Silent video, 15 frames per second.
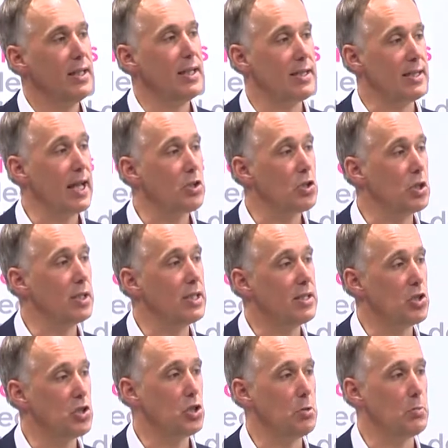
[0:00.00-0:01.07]
is actually
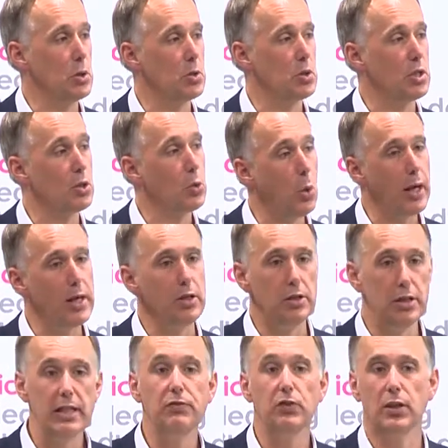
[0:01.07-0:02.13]
distributed quite
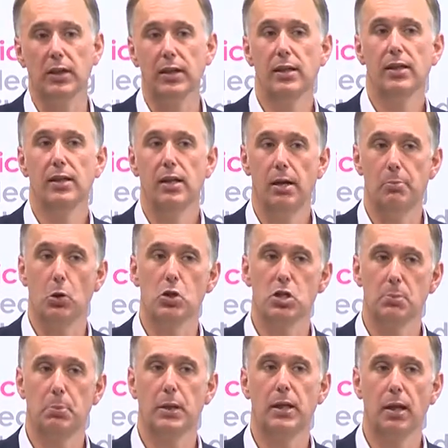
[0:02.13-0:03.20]
unevenly amongst
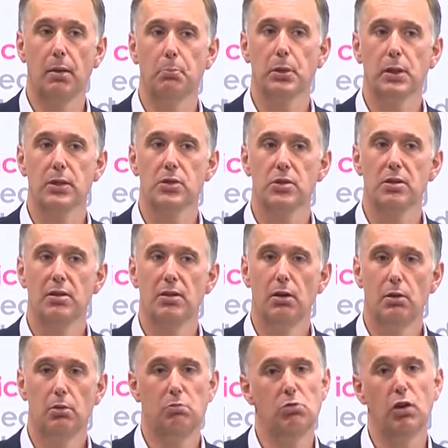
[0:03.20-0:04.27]
the big companies,
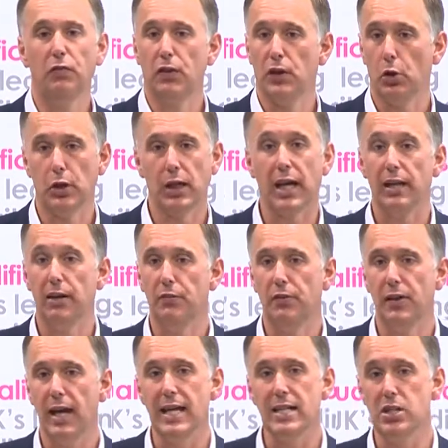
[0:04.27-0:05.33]
roughly on a kind of
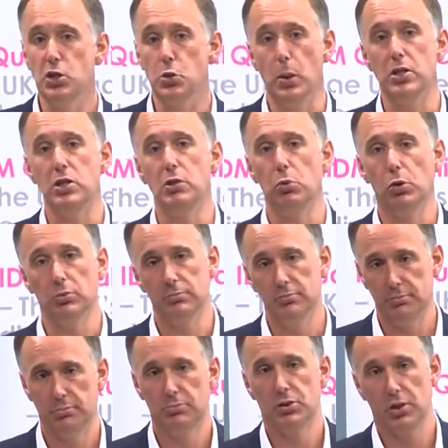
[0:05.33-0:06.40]
80-20 rule.
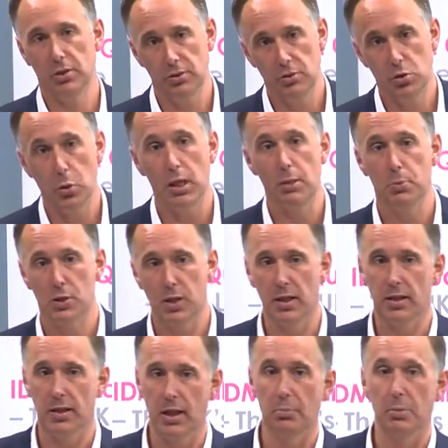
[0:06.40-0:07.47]
So 20% of
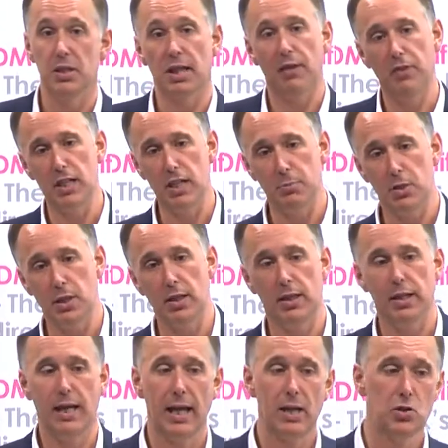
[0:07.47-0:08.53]
the companies have 80% of the
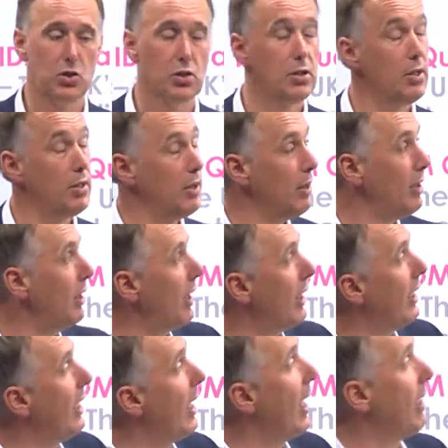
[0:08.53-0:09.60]
cash,
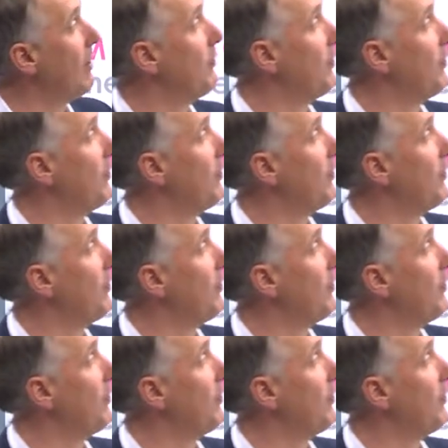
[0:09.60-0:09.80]
and